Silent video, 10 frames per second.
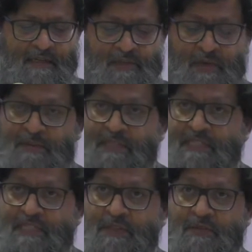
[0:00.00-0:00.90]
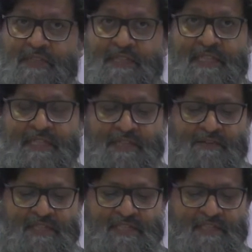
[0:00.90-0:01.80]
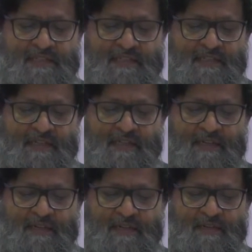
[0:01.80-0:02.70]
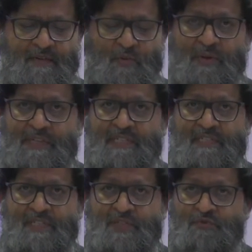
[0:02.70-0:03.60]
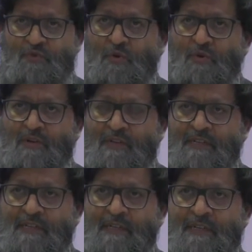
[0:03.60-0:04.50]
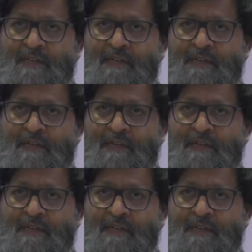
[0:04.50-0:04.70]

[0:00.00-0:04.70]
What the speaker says: So there is quite a strong